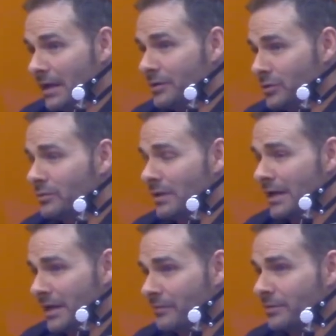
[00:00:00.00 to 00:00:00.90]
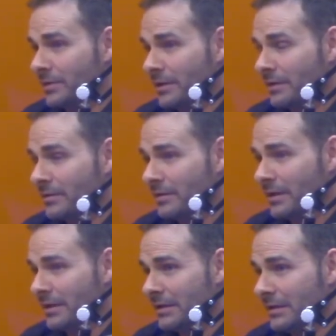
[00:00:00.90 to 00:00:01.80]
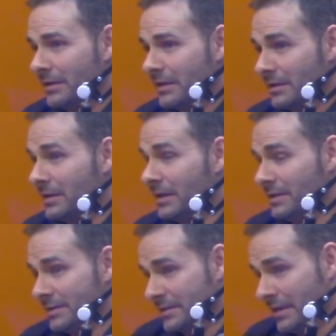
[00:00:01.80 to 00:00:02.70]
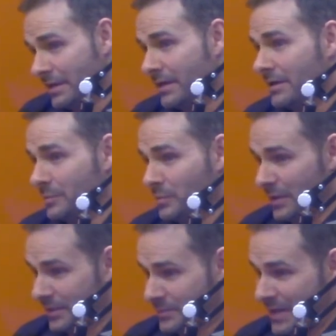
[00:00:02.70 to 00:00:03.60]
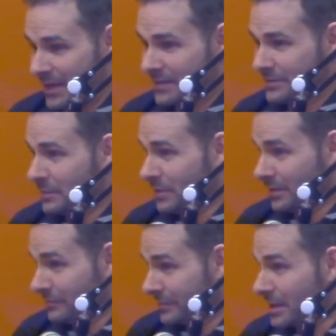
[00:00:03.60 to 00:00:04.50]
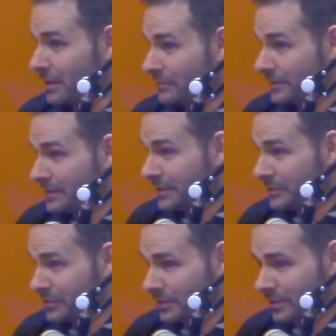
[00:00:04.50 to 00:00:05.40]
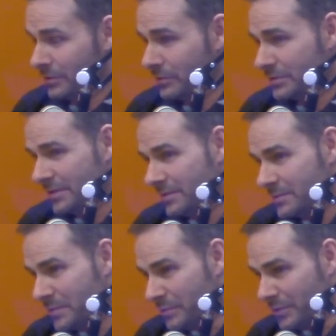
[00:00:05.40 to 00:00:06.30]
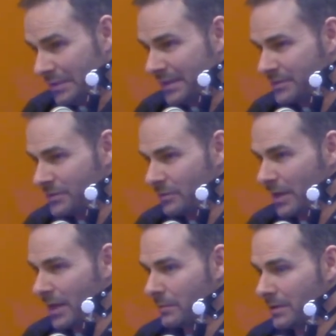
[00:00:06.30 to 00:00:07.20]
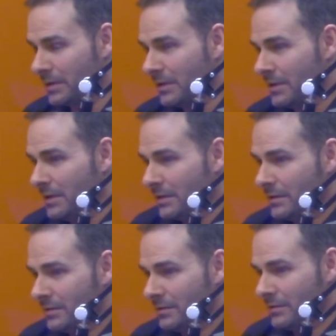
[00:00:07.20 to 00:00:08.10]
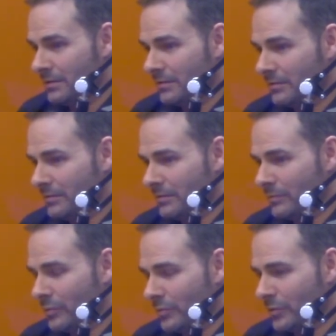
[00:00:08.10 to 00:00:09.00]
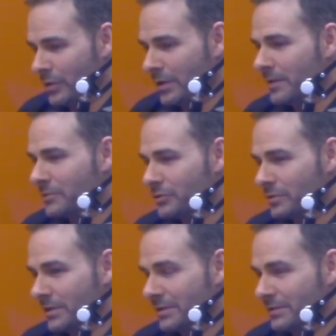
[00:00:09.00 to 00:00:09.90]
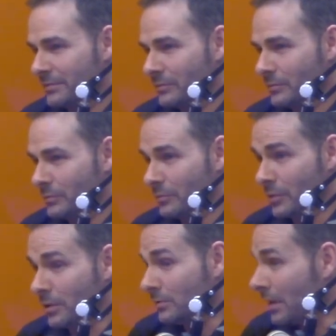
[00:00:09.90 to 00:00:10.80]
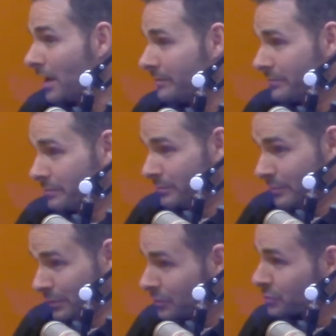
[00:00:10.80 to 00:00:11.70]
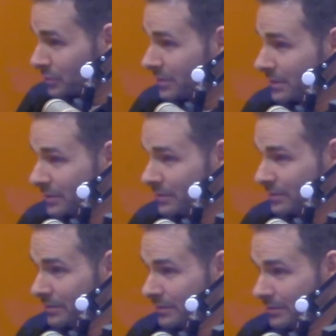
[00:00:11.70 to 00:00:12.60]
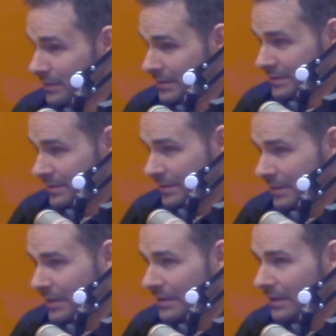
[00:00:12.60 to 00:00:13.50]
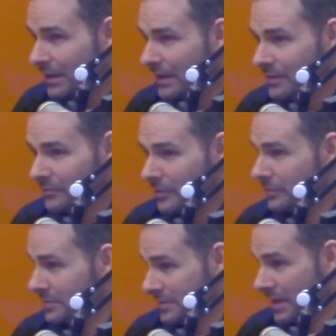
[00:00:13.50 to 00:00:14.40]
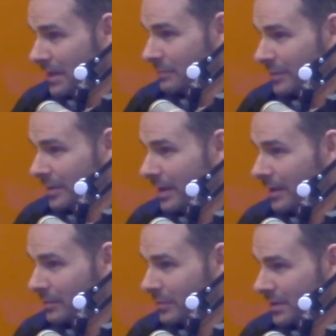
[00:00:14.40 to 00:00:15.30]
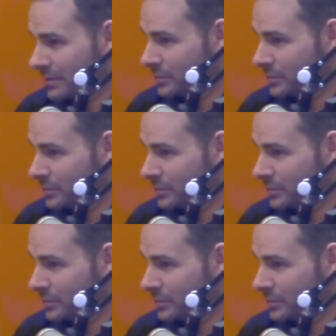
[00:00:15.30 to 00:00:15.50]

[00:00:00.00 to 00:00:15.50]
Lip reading: do like everything. And again, it kind of plays back into being a photography teacher. And you see these people on Instagram and their imagery, while a lot of them looks really good, it's kind of all the same thing, because